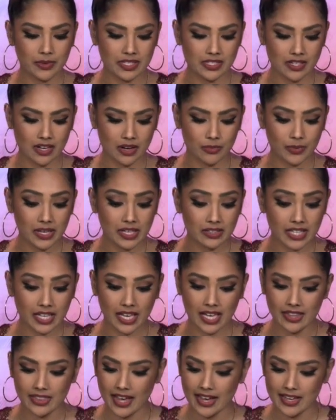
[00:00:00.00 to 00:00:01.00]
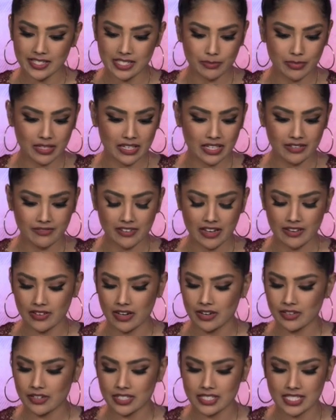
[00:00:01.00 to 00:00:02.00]
We saw a weekly gain, the S&P
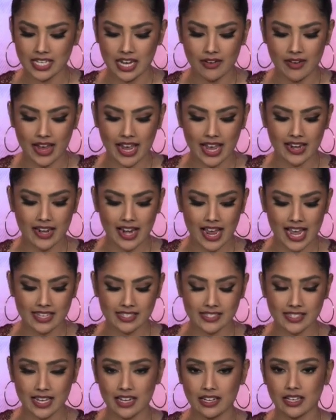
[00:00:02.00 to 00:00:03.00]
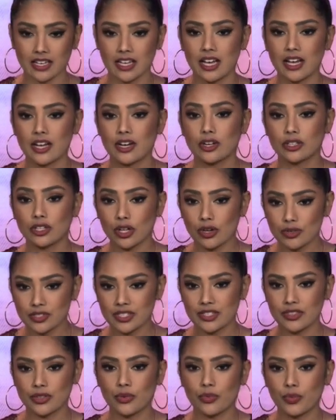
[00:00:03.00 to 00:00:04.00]
500, Dow, and NASDAQ
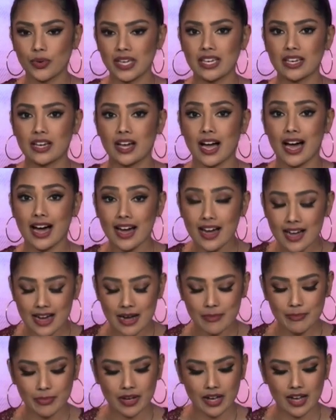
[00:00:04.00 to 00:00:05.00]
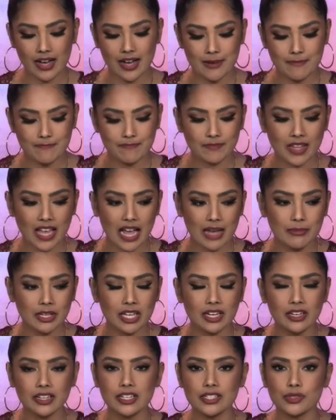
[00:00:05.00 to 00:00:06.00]
closing the week up. Um, I'm
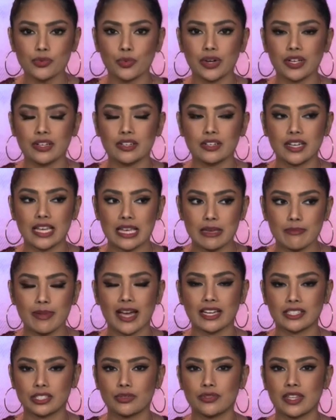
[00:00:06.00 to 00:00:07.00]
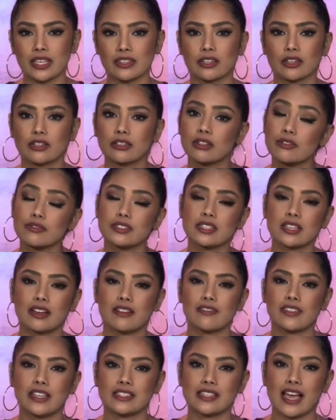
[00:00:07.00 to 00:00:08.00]
curious what impact you think the closing
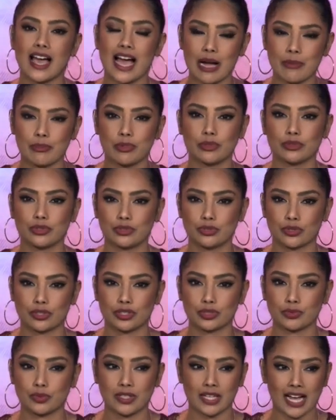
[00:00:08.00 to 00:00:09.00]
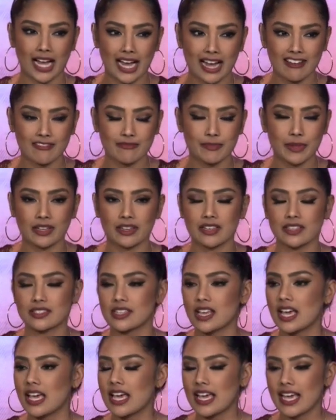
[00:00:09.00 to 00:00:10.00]
of these Apple stores will have
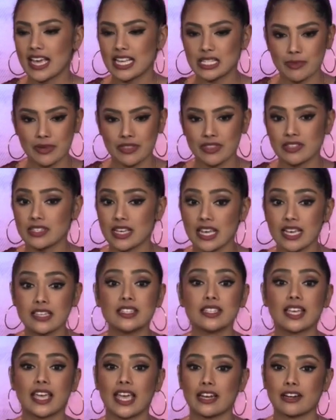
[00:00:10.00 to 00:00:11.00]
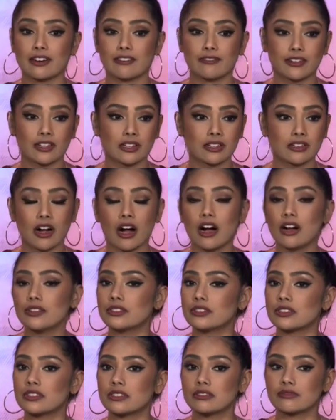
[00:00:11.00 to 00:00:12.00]
because it's been this indicator for
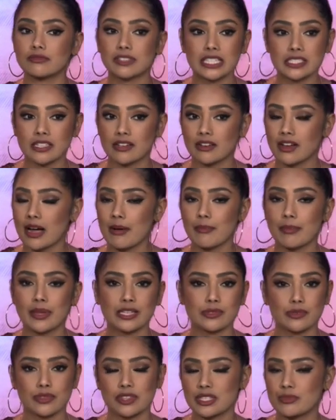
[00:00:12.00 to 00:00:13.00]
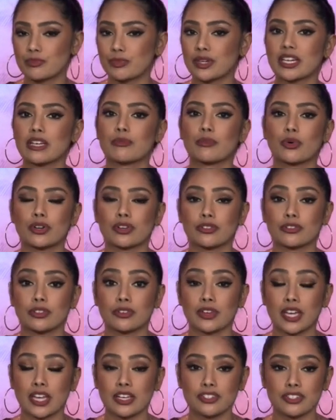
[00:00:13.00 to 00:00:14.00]
other retail companies with these brick and mortar
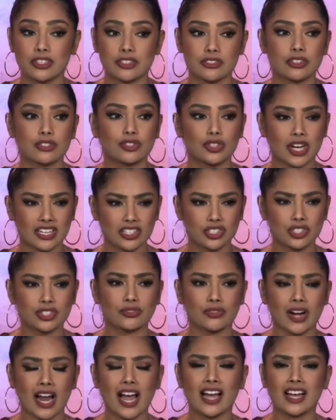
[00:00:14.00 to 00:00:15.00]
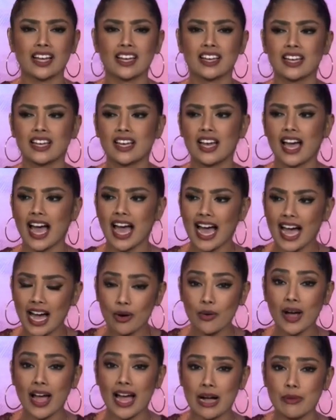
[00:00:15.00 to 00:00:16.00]
locations to try to track
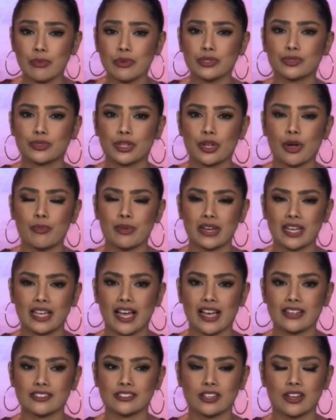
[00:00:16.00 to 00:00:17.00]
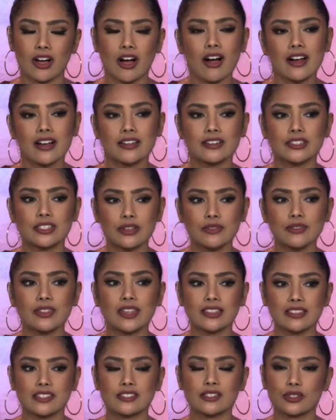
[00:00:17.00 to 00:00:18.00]
how Apple's reopening has gone. Do you
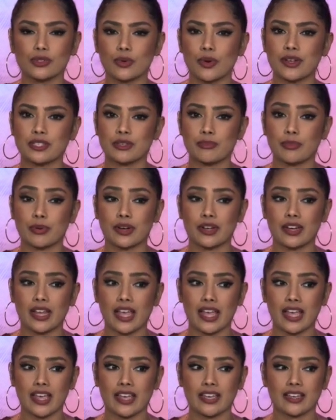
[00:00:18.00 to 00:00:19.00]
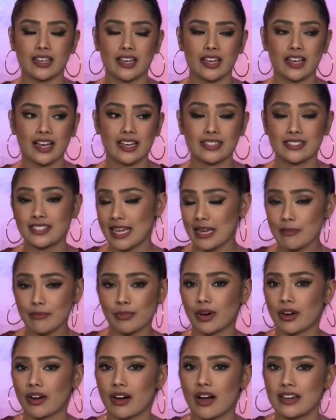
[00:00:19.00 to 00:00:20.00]
think this is going to put a, a
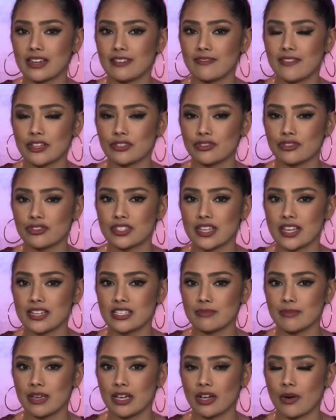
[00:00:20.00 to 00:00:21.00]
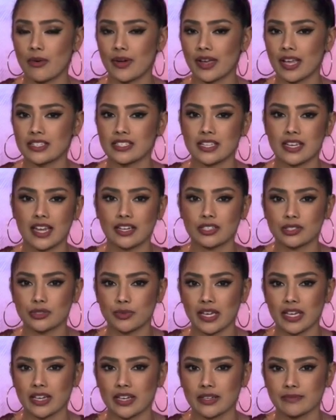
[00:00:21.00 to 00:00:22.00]
damper on investor sentiment going into next
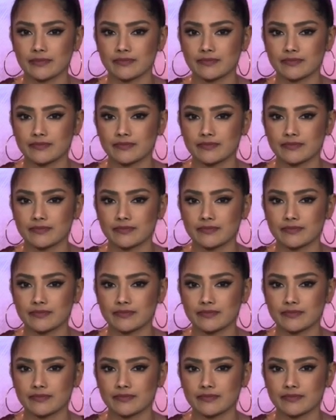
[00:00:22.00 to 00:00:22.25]
week?